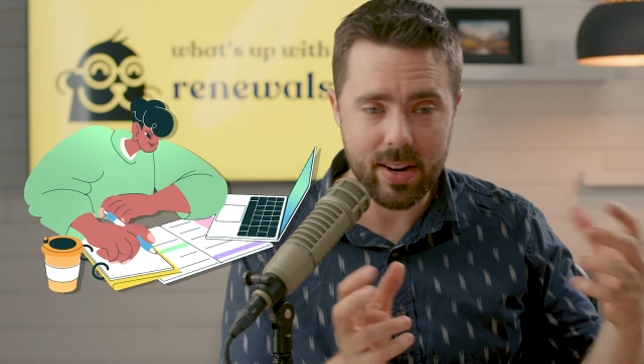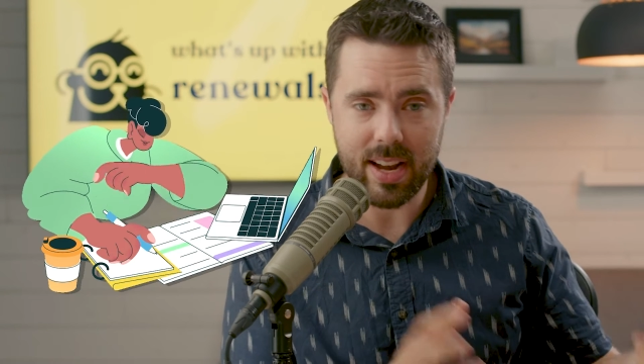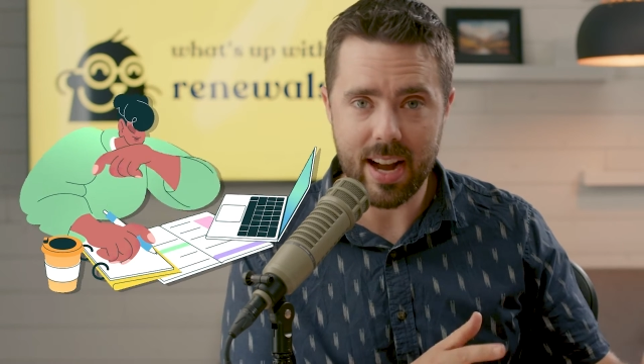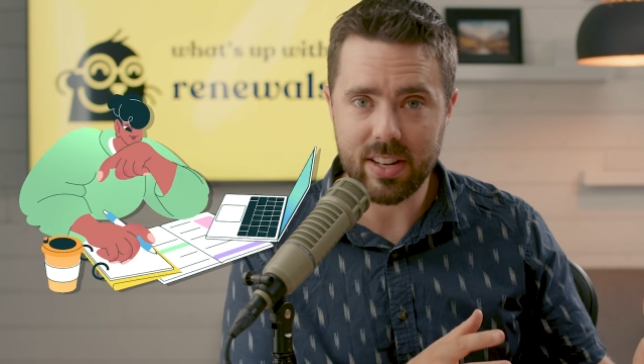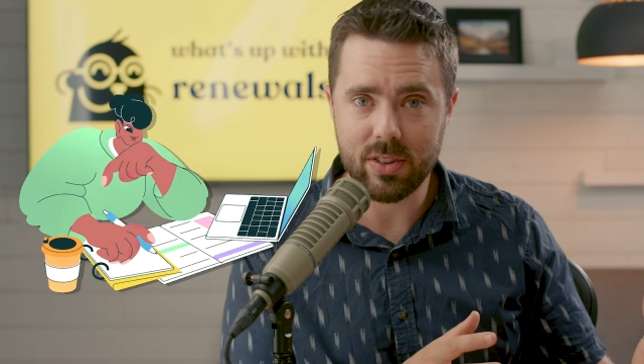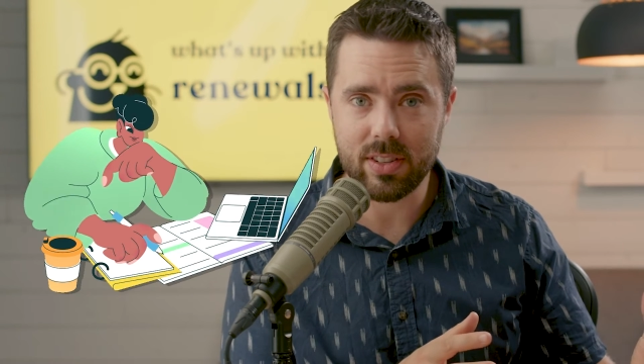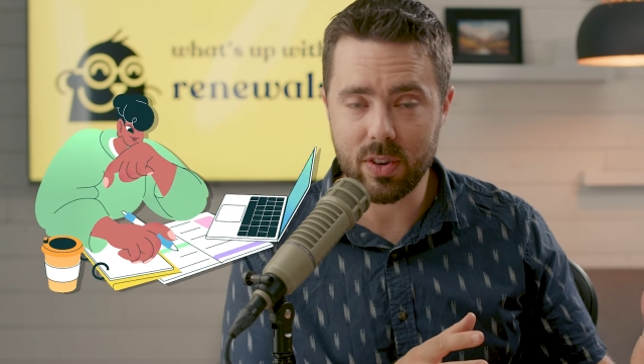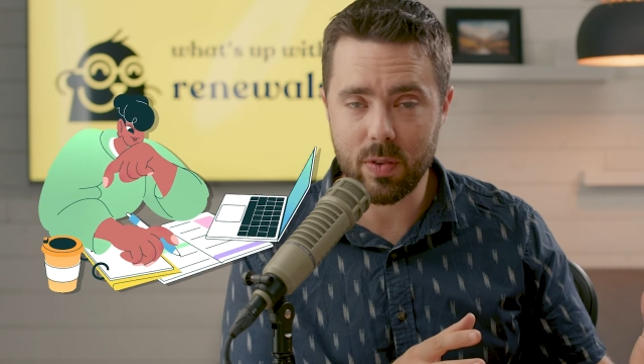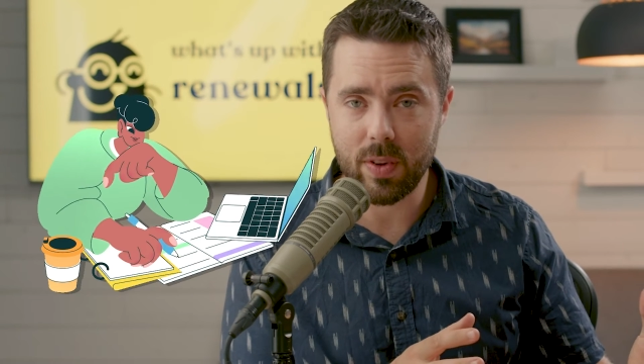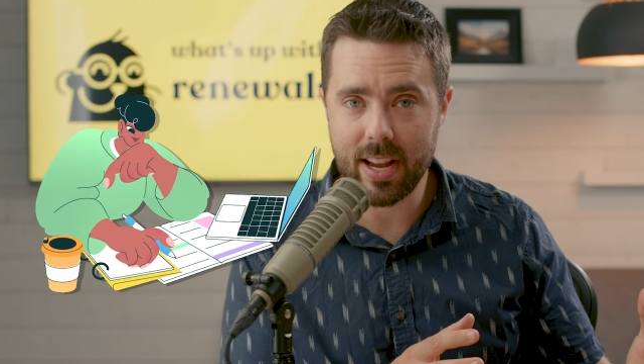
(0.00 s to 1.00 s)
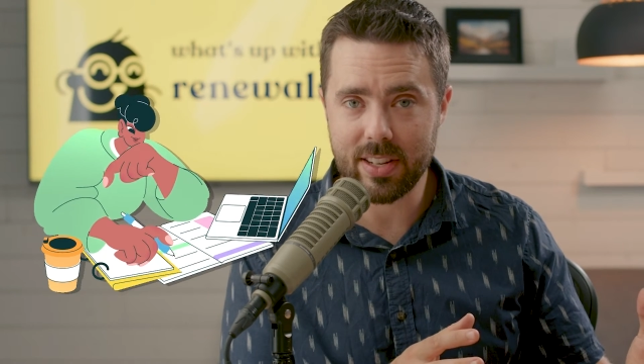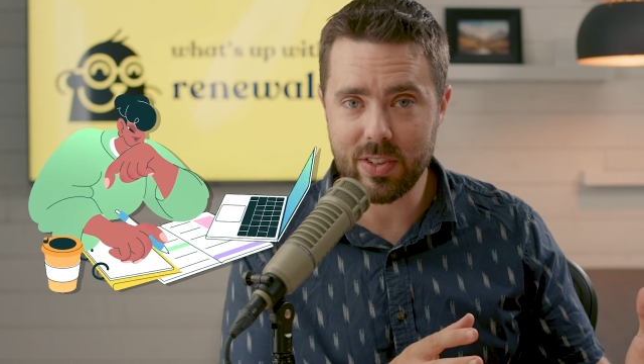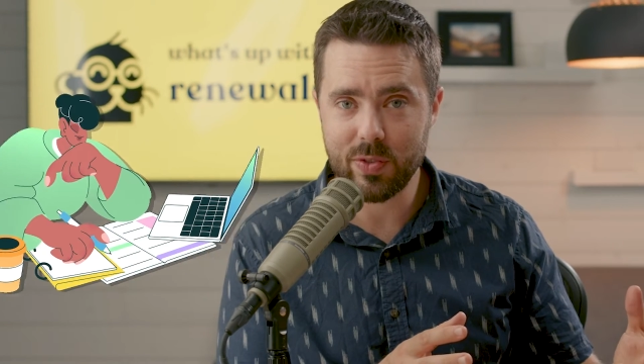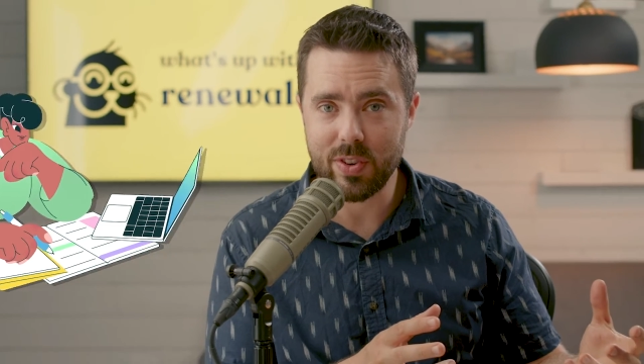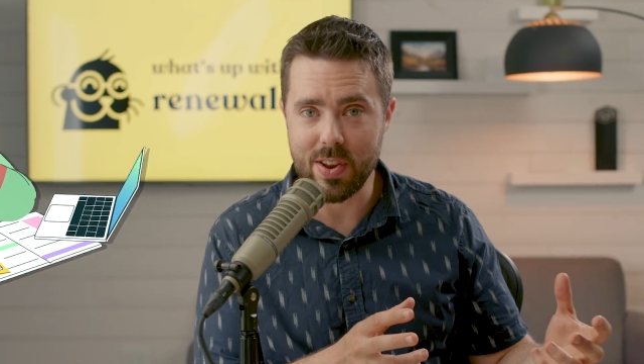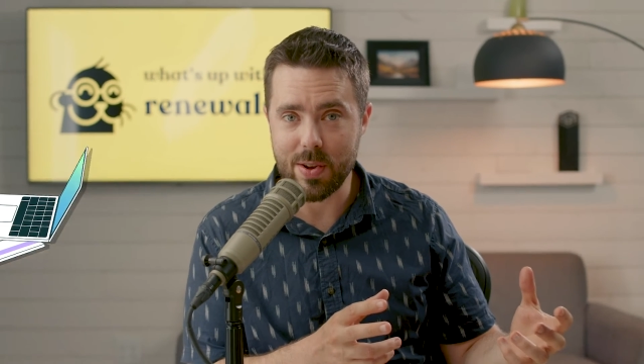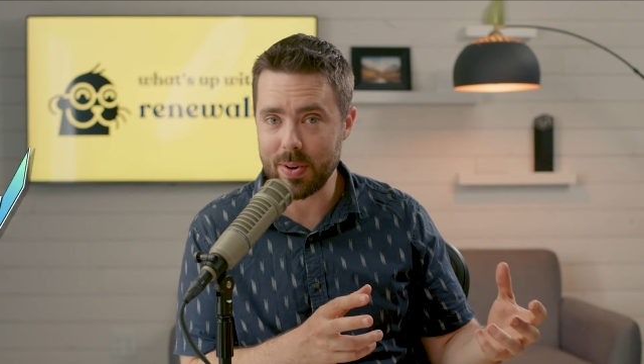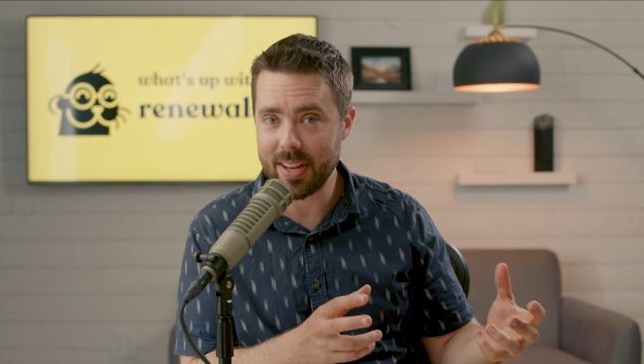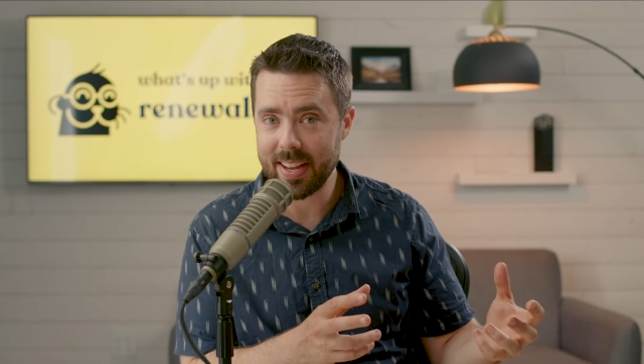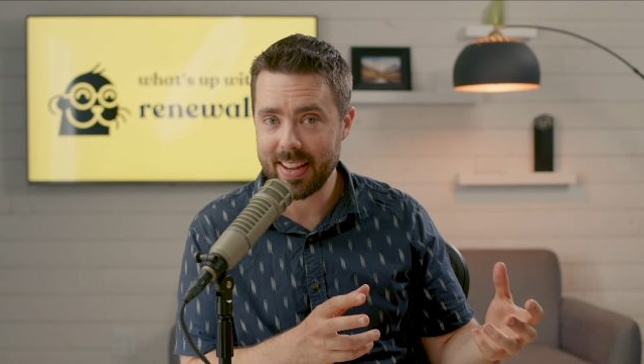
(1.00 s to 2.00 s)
and got your certifications renewed,